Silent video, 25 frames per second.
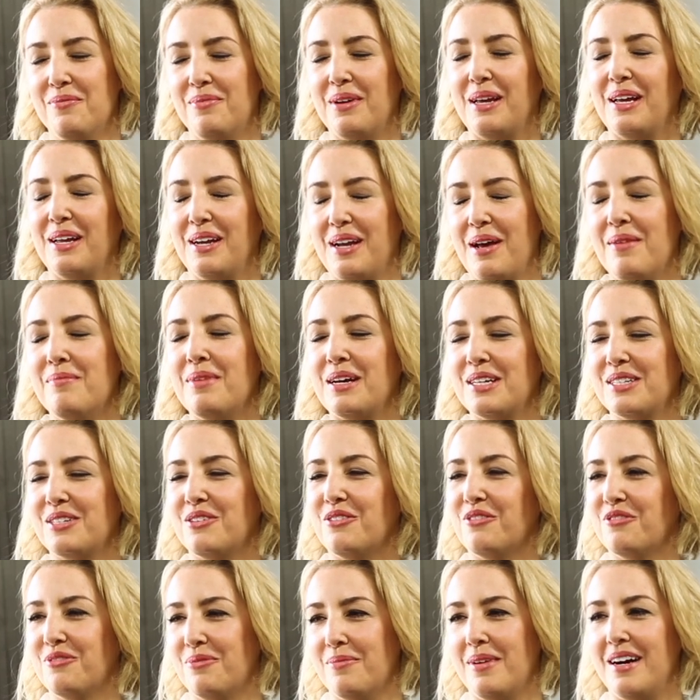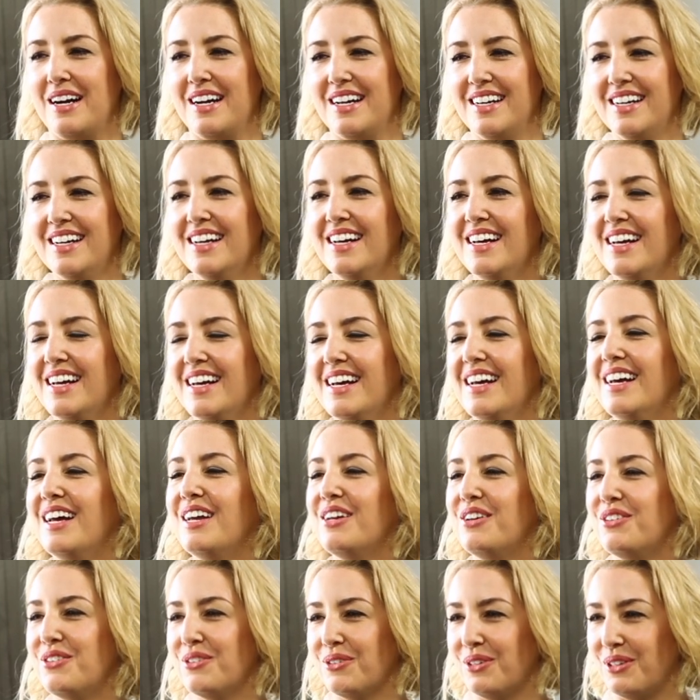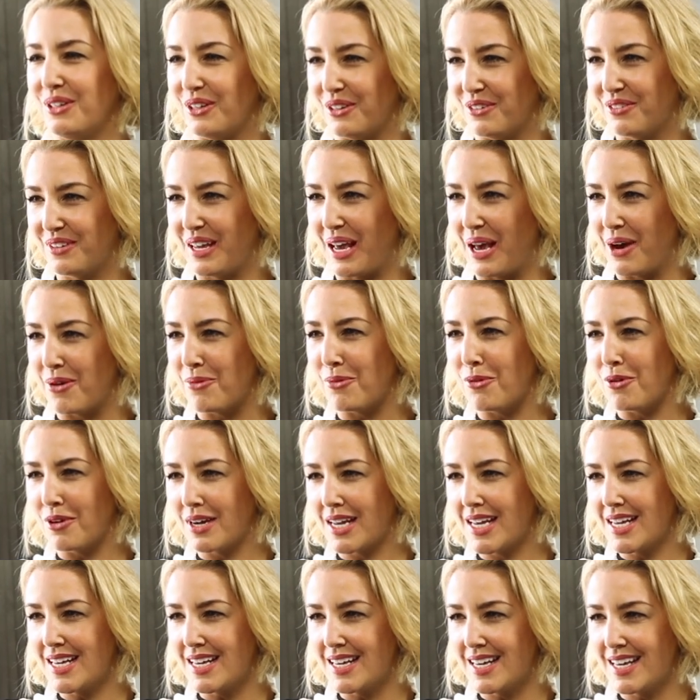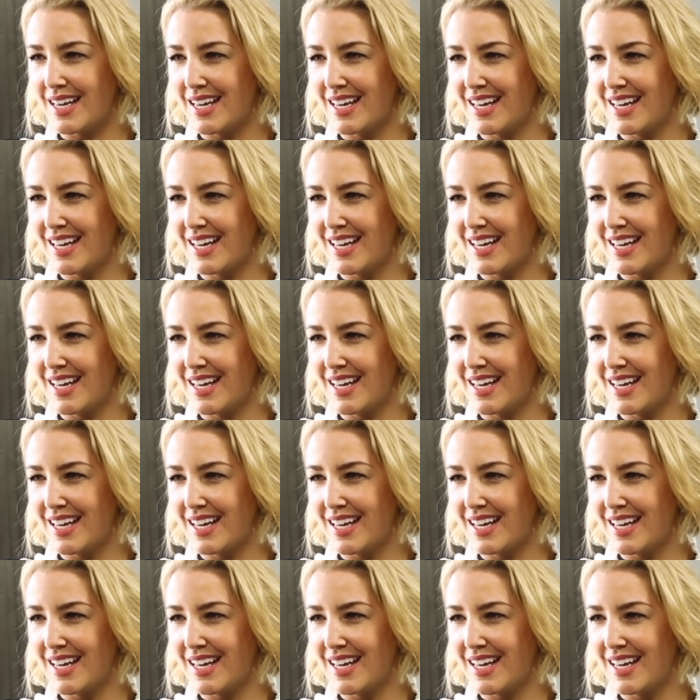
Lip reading: you being an ambassador for MYER. You do a lot of catwalking,